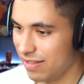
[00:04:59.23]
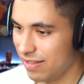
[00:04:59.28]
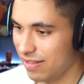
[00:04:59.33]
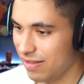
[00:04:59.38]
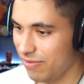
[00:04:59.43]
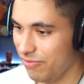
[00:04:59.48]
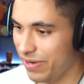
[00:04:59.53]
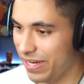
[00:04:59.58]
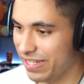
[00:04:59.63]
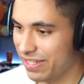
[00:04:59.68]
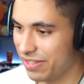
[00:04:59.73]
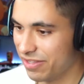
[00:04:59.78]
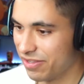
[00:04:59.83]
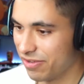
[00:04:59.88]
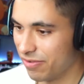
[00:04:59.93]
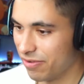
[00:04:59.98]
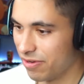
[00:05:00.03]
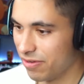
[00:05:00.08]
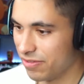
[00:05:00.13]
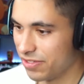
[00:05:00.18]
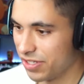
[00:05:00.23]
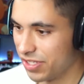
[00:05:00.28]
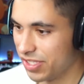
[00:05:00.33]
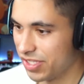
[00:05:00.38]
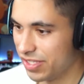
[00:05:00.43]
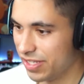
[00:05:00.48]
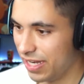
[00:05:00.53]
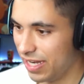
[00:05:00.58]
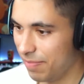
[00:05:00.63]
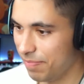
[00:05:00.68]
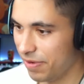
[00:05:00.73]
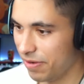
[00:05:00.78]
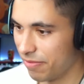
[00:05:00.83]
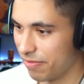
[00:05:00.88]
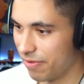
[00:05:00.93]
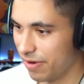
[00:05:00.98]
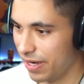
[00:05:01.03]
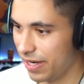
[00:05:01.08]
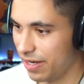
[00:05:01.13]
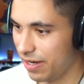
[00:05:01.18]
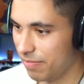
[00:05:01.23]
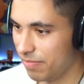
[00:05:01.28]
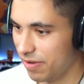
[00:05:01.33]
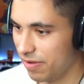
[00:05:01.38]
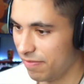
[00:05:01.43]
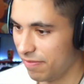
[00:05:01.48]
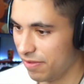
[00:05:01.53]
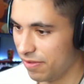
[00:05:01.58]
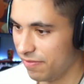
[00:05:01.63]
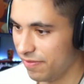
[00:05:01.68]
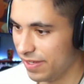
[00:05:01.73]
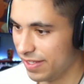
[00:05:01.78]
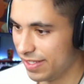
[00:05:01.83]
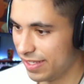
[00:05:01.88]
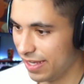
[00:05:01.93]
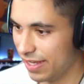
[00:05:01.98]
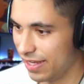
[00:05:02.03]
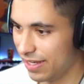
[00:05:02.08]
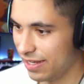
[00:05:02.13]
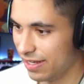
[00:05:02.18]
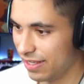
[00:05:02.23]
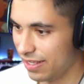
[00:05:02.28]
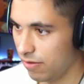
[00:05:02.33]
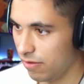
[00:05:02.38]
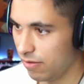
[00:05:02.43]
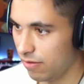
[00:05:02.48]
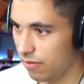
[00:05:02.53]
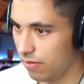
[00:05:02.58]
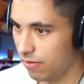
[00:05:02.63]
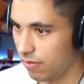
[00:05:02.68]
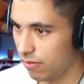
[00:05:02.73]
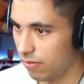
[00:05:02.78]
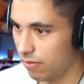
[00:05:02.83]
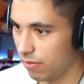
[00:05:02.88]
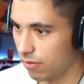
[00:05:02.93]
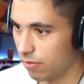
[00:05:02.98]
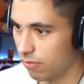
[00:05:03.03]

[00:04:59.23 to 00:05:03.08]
Wait, did Zoro just stop it right above Luffy's head? Or